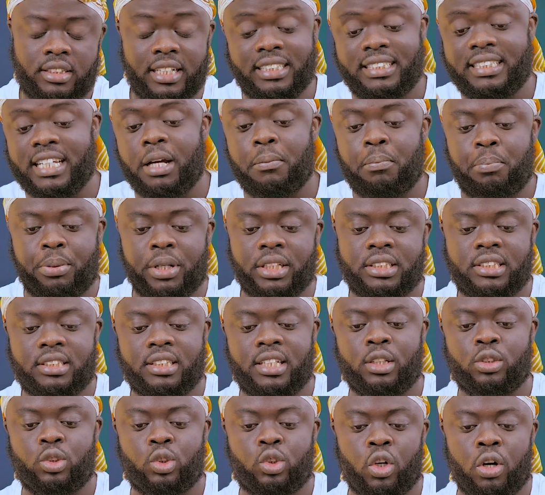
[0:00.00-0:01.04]
then
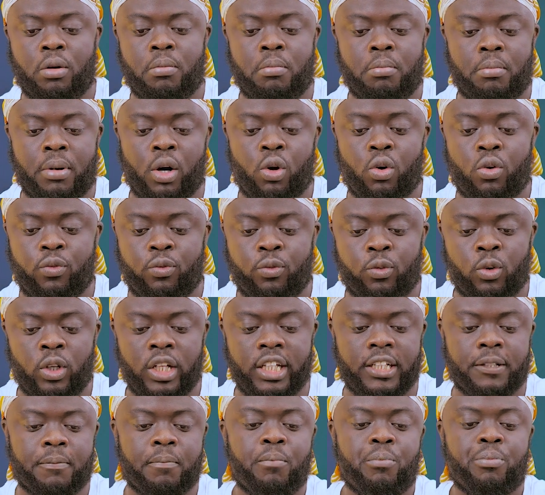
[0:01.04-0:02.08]
president John
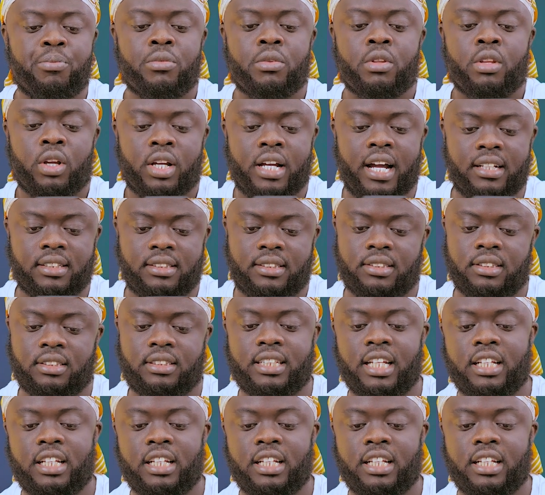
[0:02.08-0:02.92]
Magufuli cancelled